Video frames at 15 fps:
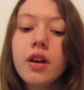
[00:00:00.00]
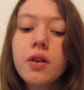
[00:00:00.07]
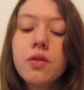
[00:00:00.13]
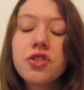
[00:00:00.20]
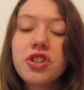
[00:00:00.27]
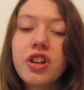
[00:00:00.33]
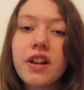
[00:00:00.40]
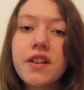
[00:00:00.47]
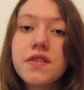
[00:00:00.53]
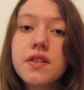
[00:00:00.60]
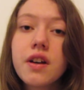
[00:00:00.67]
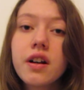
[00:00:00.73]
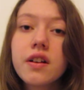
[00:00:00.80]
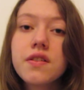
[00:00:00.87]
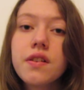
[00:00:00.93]
which kind of
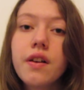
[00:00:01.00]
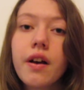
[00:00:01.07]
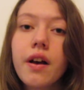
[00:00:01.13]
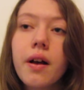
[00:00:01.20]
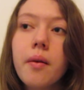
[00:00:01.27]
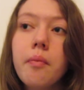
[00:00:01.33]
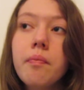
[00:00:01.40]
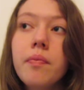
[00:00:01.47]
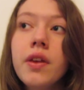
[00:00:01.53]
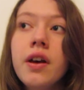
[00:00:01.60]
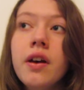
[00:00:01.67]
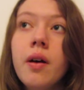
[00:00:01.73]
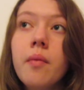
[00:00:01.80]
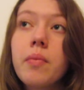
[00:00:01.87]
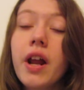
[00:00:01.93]
sucks. Um,
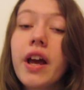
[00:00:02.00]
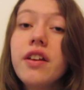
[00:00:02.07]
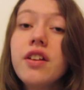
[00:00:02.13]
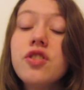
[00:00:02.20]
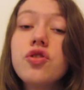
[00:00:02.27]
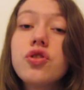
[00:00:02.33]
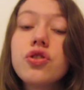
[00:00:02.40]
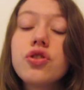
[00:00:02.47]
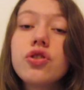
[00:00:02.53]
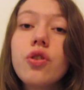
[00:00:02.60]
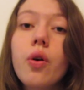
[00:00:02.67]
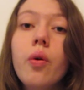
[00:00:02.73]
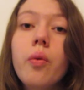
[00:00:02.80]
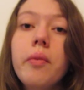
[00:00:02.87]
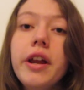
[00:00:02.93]
but I did
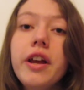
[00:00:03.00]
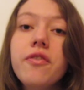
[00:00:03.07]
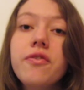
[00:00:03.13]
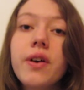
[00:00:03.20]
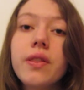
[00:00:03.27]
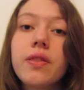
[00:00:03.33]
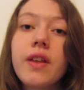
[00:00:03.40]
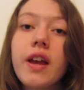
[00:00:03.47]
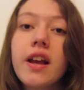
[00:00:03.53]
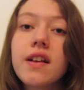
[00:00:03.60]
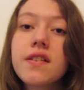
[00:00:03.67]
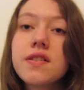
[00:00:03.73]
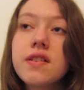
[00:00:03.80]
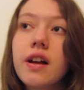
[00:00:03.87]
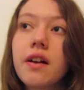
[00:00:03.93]
so many fun
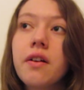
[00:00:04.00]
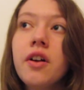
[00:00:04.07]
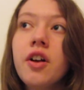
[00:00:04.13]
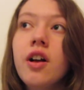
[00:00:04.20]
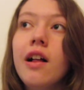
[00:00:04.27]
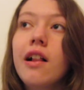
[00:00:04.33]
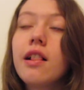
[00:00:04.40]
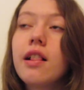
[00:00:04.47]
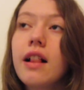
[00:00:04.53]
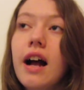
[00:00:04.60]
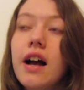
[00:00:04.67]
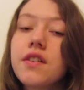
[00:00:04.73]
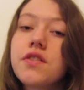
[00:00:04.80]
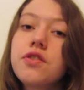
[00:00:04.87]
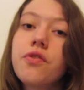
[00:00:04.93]
things. Like
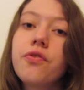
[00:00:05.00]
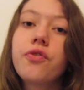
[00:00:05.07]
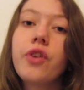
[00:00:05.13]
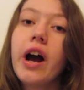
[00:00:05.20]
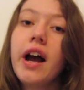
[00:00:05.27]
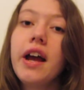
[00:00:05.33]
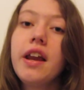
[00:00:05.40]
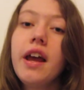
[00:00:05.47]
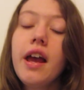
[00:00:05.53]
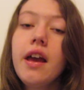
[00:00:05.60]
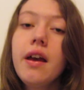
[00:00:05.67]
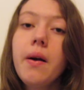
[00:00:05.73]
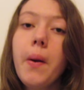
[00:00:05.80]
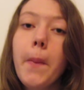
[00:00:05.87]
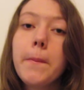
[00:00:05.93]
last
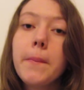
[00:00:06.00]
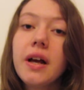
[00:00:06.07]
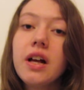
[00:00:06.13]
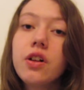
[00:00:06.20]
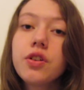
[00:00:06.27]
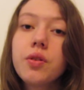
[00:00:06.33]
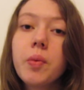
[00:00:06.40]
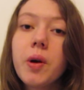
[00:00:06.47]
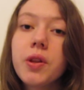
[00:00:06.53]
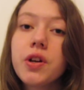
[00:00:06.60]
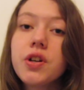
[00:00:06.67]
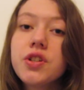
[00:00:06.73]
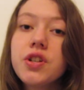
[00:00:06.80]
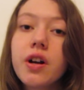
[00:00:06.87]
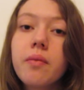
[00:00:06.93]
Friday, my older
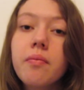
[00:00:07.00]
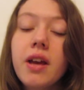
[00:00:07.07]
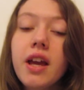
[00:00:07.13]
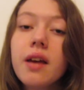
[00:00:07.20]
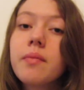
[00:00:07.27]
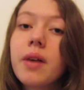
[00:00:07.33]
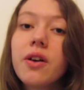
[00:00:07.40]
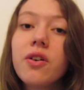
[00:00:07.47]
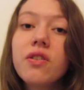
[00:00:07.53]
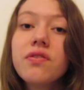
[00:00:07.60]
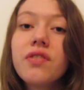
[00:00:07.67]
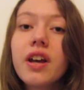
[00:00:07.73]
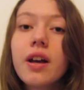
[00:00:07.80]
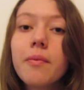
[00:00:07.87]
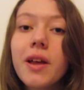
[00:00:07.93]
brother took me and my whole
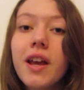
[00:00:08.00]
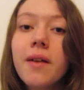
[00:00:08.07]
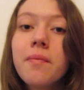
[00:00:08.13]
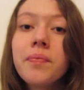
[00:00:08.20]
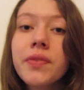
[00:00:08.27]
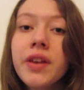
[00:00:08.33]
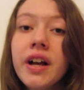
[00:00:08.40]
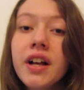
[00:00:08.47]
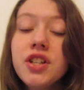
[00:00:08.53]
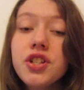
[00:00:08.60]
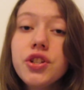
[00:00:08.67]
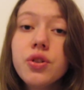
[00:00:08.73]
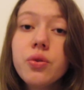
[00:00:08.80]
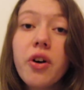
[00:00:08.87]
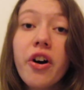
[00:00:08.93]
family
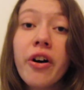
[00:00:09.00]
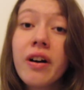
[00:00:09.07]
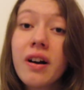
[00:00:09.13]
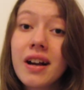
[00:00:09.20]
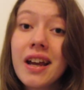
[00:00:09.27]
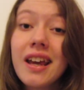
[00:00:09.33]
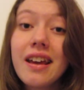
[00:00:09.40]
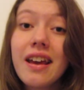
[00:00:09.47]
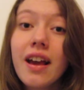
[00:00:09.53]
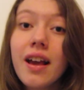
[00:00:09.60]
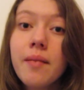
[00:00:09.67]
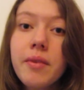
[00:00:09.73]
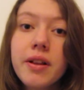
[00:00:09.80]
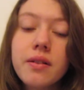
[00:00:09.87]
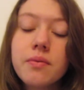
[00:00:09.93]
to a hockey
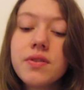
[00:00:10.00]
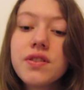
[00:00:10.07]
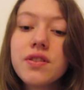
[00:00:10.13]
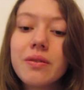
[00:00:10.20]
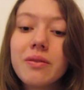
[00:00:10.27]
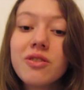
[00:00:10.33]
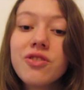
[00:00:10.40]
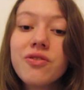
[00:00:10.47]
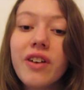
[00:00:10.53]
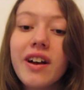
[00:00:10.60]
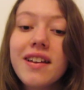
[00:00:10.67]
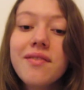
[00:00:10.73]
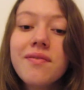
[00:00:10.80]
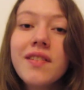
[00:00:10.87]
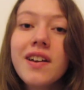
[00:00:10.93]
game, and that was so much
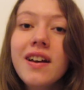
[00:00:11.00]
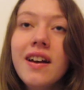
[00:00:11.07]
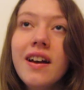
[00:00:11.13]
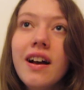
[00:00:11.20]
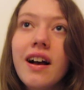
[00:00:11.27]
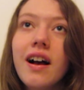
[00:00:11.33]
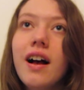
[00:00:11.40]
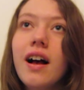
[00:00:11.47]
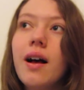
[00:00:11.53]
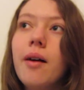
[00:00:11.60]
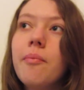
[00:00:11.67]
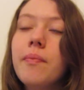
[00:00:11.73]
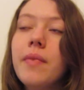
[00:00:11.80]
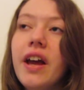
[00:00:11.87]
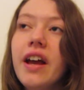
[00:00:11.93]
fun.
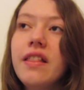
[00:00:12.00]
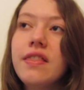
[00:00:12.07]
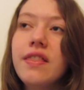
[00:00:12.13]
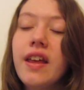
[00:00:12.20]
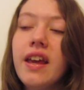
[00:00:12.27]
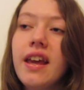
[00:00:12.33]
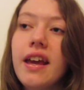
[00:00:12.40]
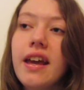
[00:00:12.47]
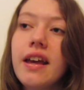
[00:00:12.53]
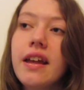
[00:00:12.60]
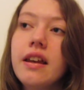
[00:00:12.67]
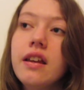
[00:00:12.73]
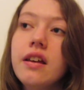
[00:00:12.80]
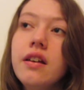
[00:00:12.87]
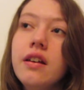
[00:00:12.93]
Um, and
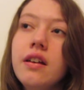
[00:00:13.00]
then